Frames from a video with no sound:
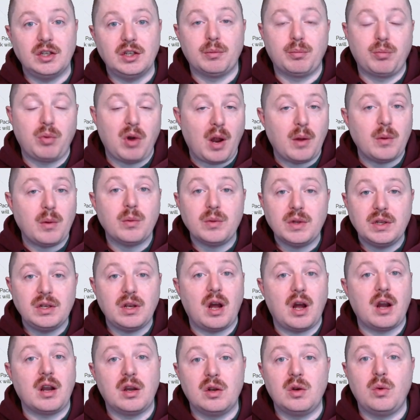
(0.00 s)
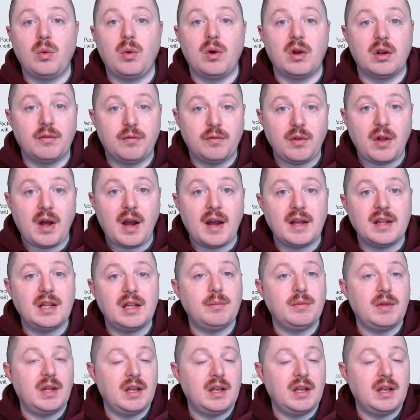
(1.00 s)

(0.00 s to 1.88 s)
You're probably not going to want to fly them.